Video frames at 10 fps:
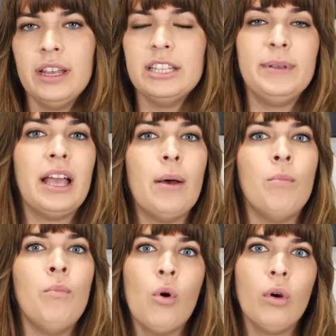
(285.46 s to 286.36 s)
It's
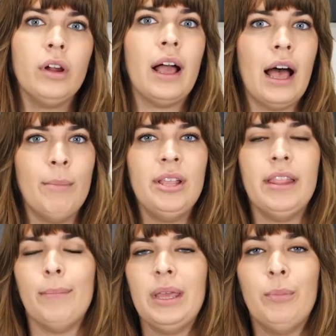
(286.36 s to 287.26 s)
become more common
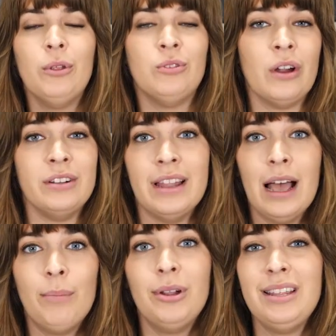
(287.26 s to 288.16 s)
that people are
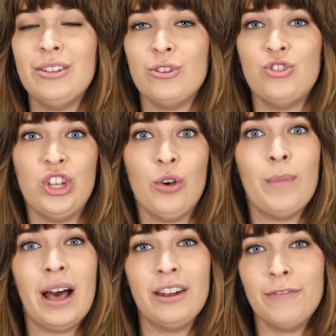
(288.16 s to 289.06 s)
not putting their Geo
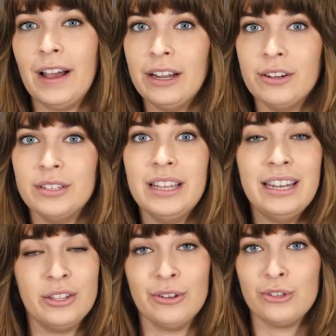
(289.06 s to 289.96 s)
Modifiers
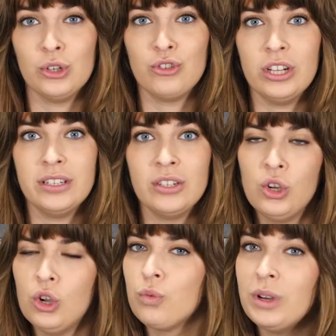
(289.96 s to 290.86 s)
into their searches.
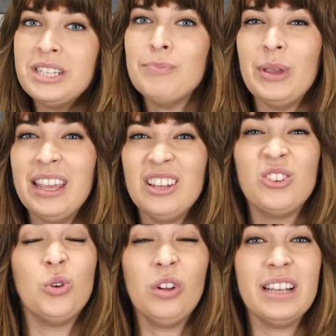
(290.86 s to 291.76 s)
Reason being,
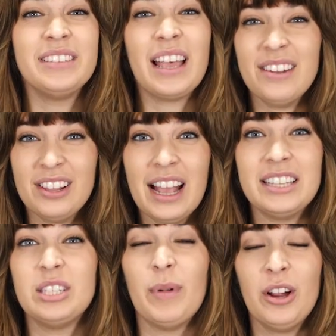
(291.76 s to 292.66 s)
Google has gotten a
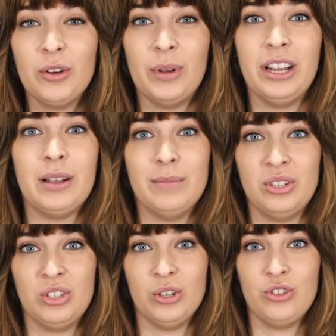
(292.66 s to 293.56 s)
lot smarter when it comes
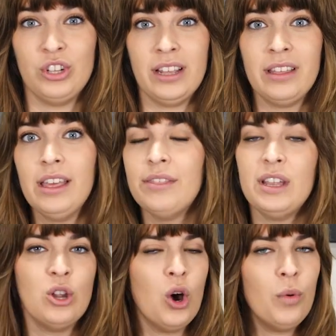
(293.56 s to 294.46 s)
to searching.
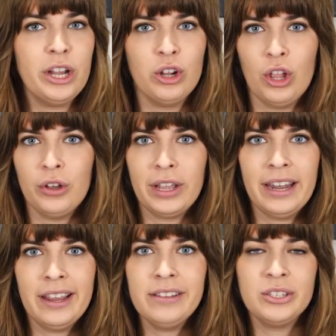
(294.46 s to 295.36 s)
They know where you're
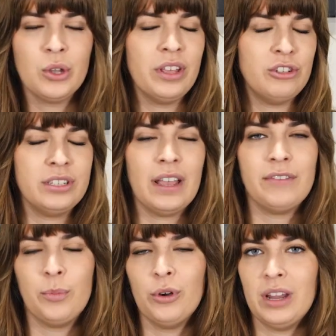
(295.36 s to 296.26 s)
located, so they just have
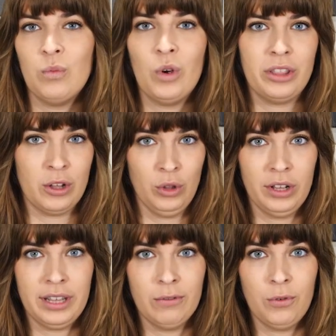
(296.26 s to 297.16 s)
to put in what they're
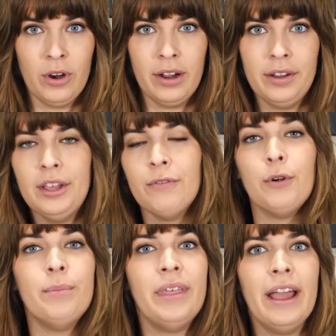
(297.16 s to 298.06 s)
looking for.
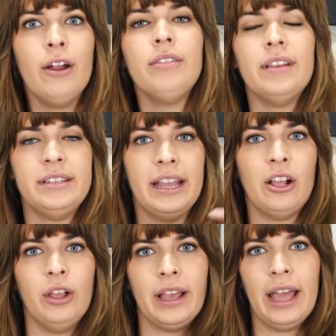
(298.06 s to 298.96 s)
From there, they take
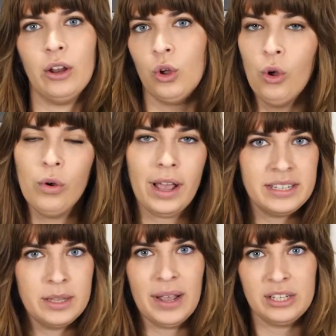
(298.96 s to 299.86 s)
a look at who
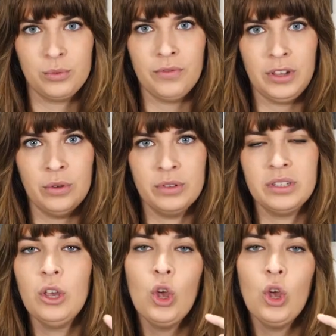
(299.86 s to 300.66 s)
has the best reviews,